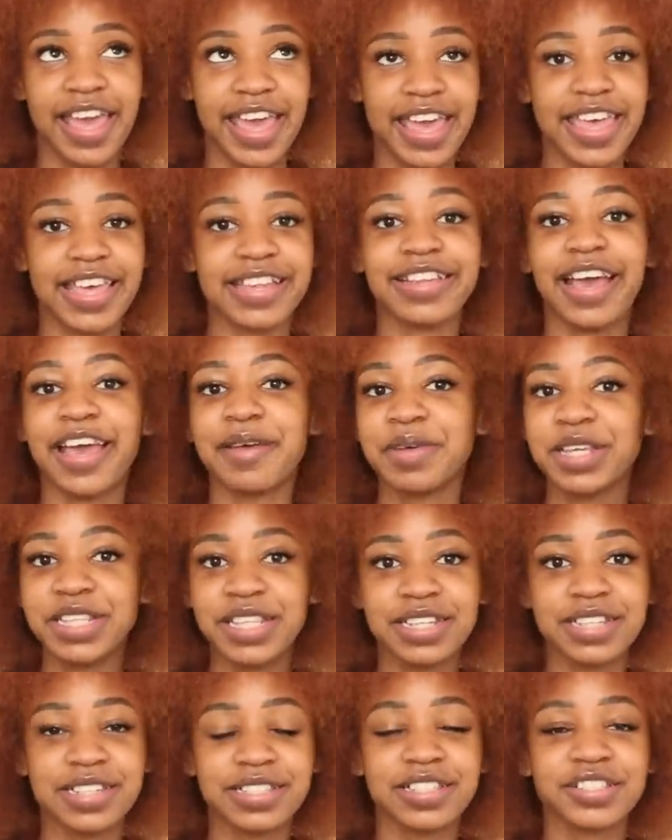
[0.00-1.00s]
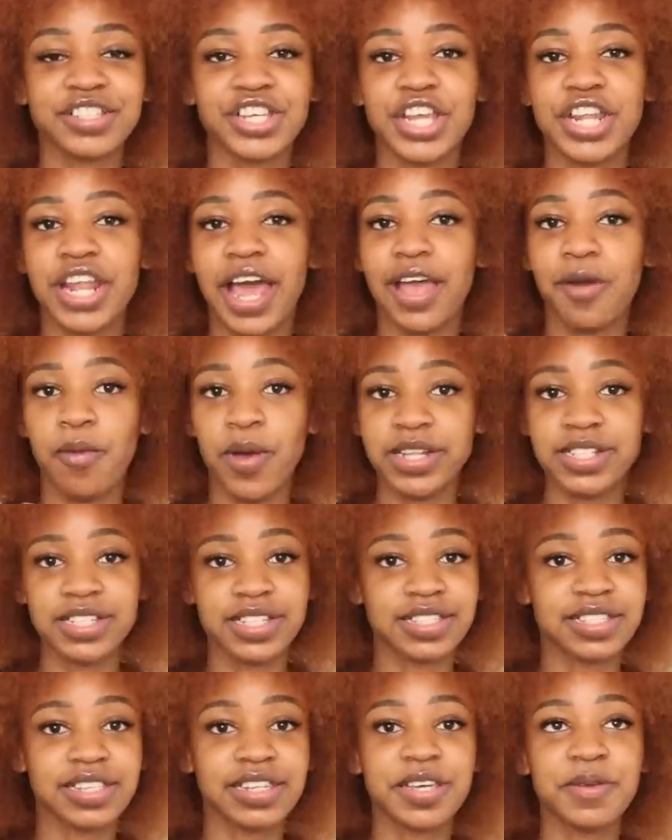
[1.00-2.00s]
And I made the decision, I went
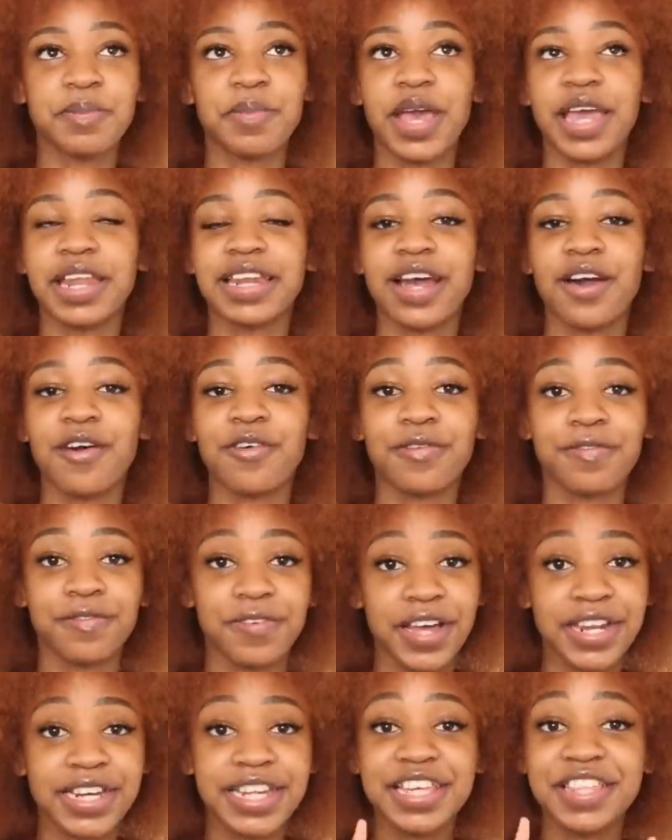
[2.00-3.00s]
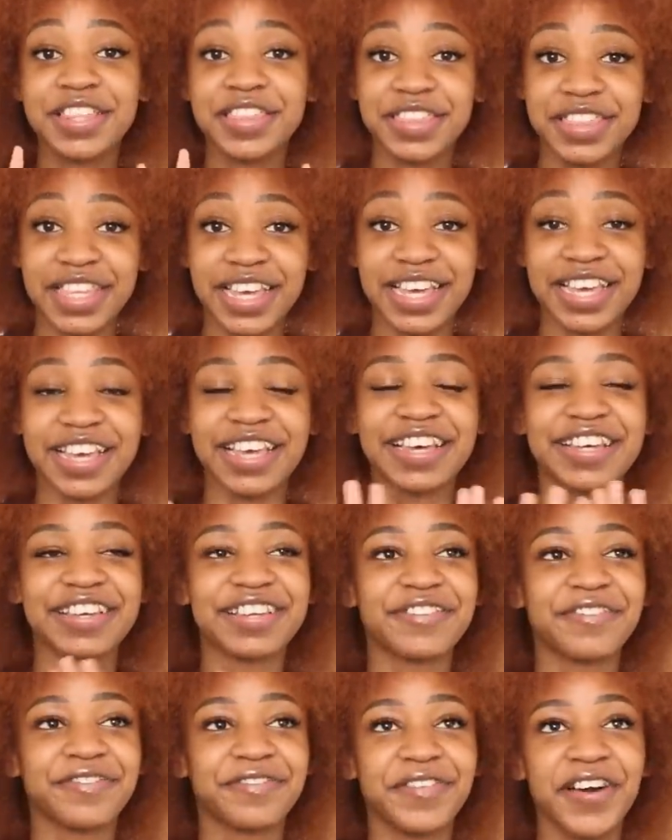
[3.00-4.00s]
to sleep, and now funny
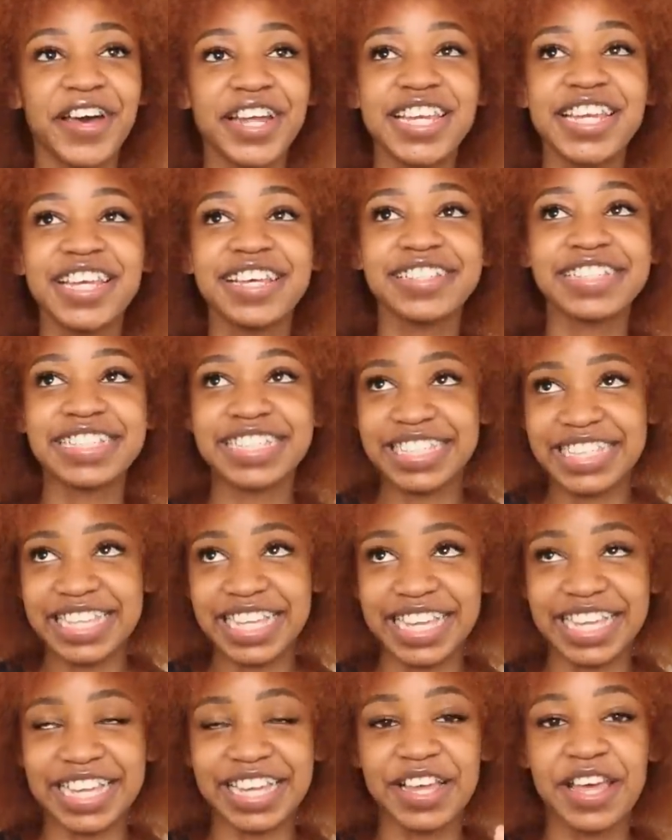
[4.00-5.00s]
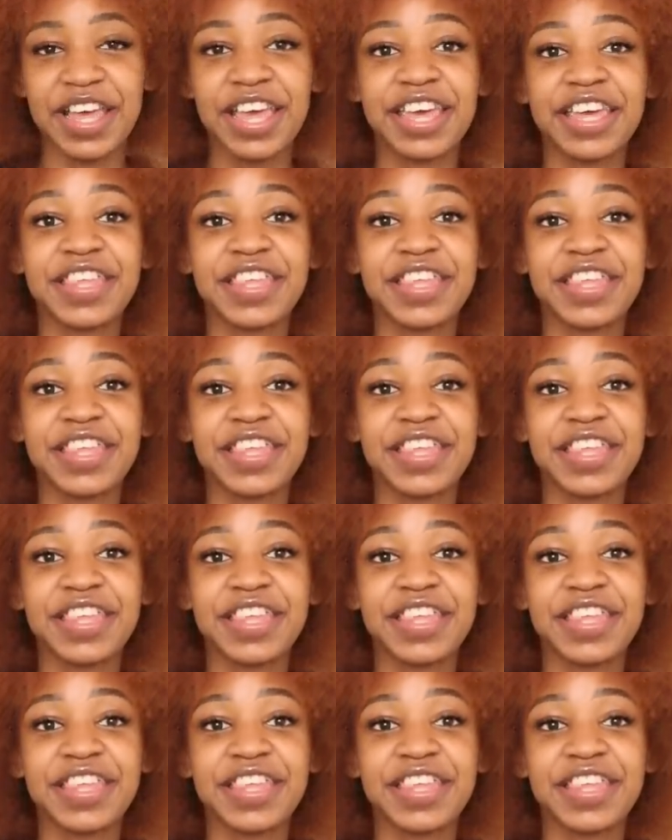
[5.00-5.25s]
thing, funniest thing,